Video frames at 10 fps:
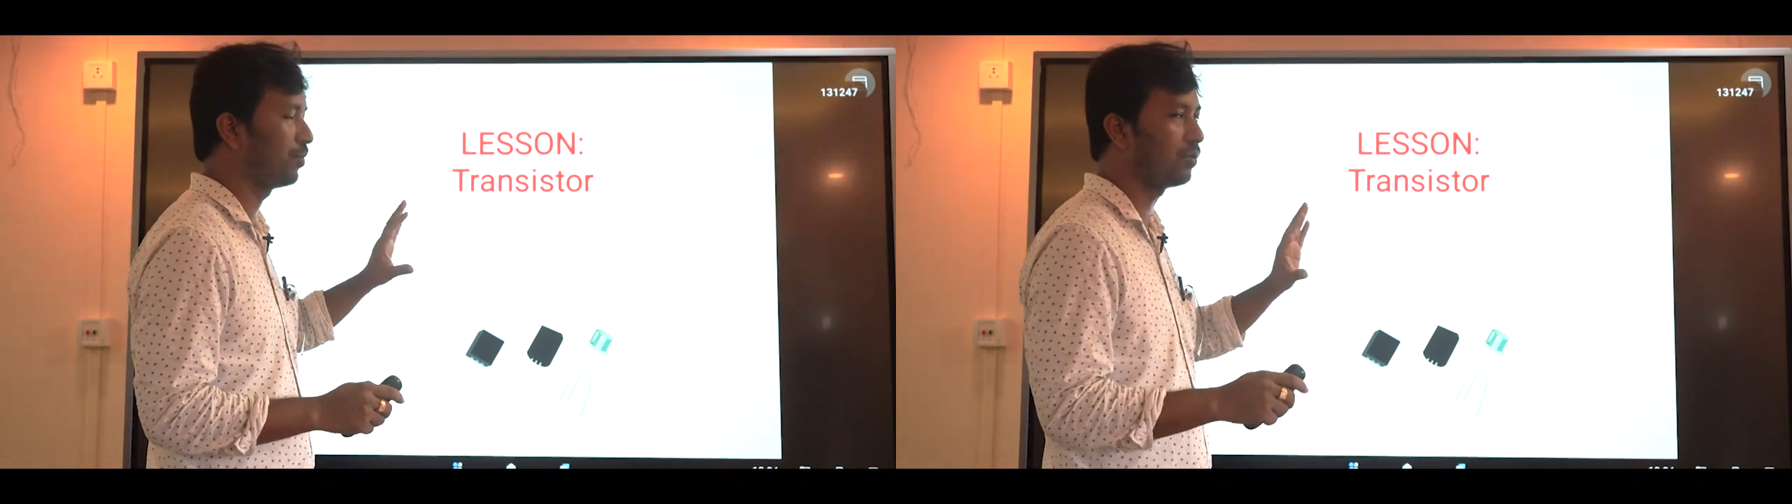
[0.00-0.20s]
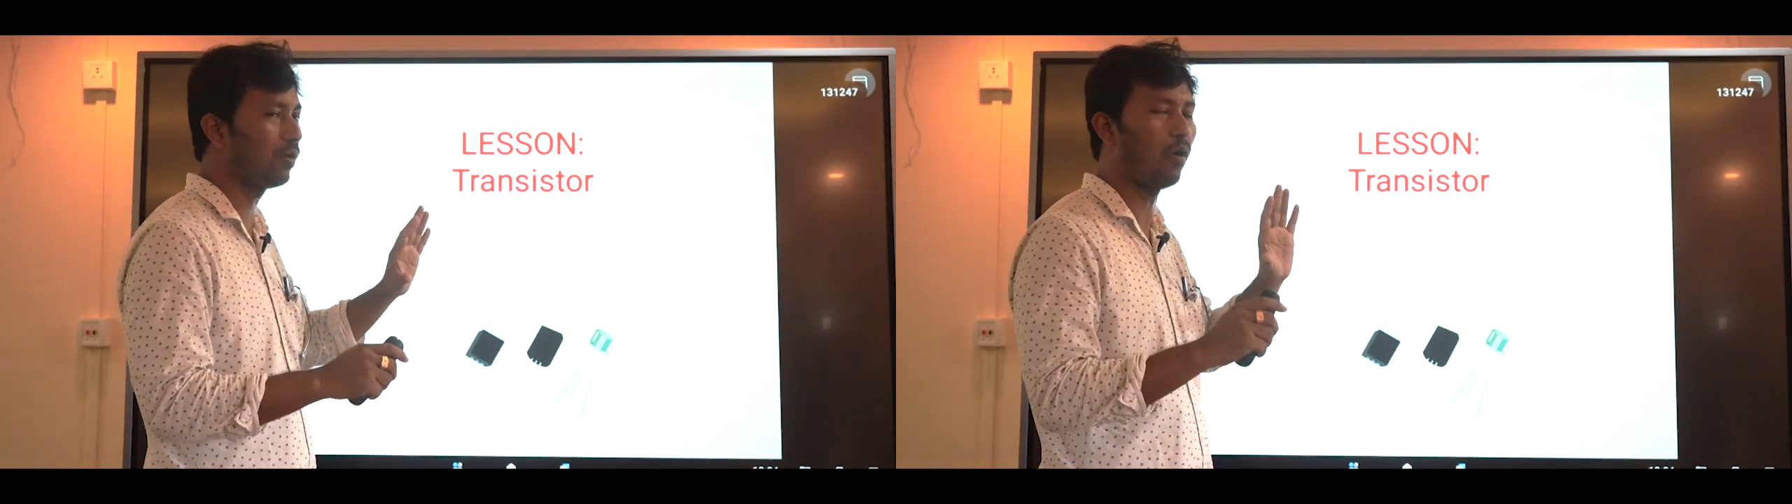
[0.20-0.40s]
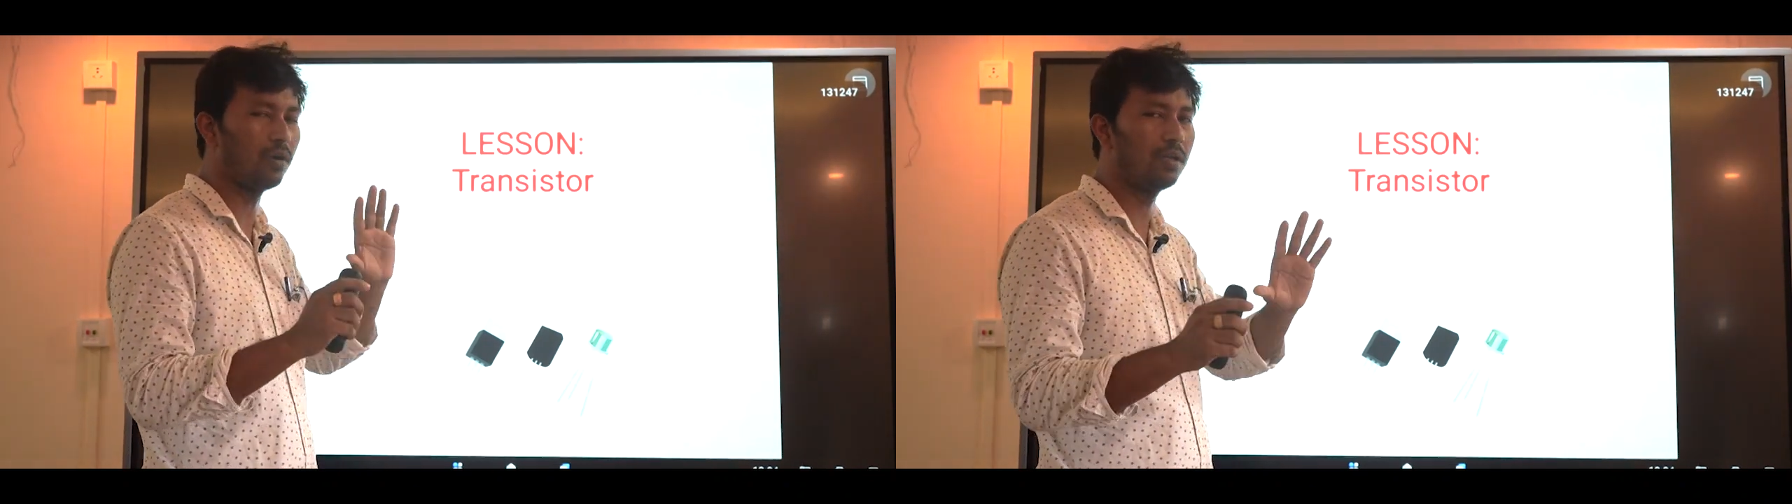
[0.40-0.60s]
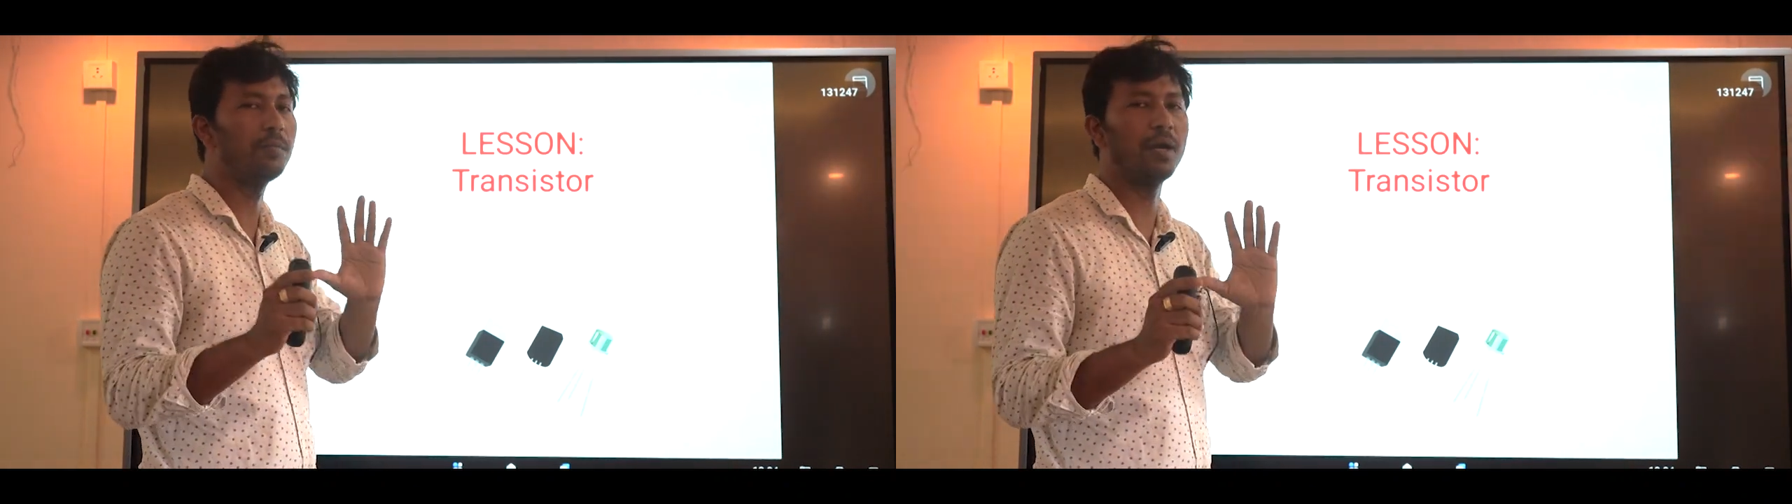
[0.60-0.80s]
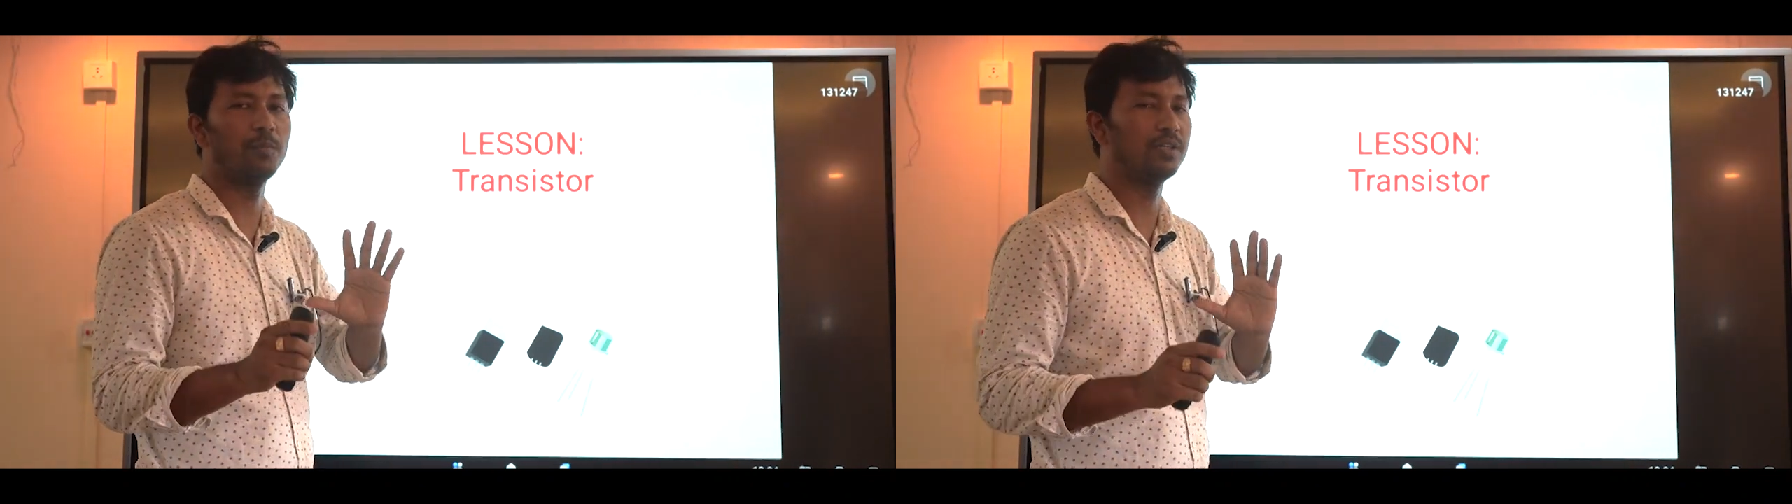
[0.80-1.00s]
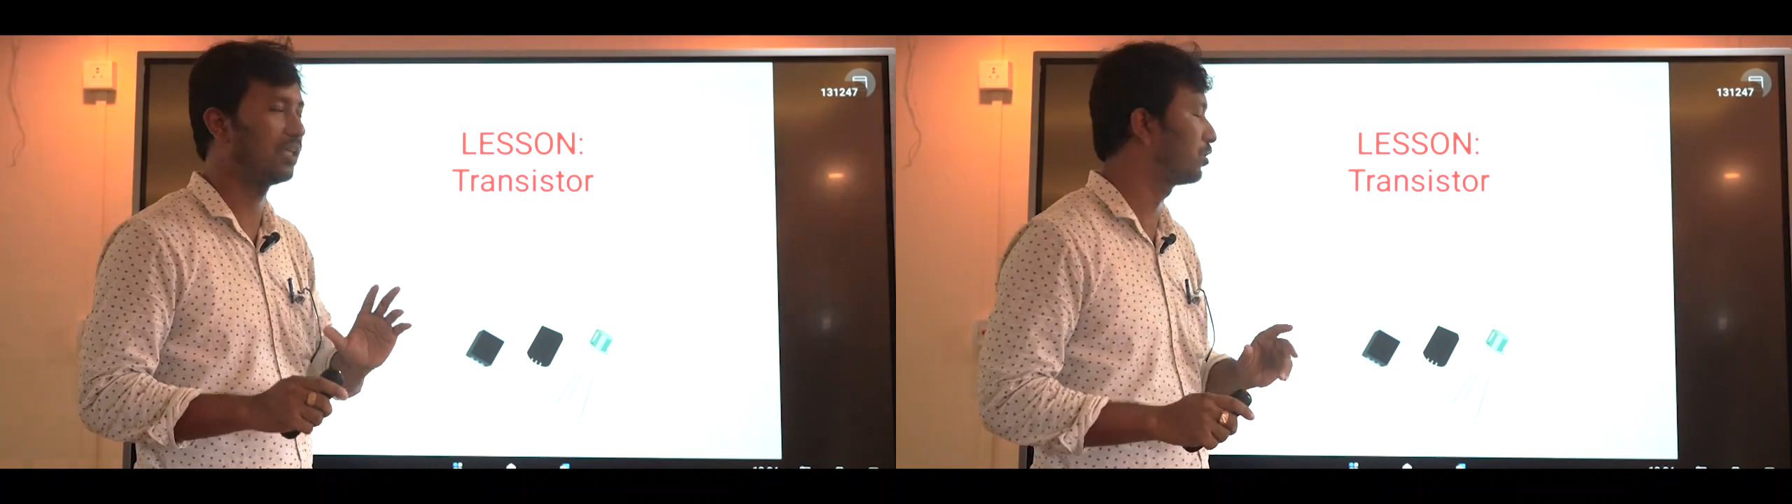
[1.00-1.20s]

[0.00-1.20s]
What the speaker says: about only bipolar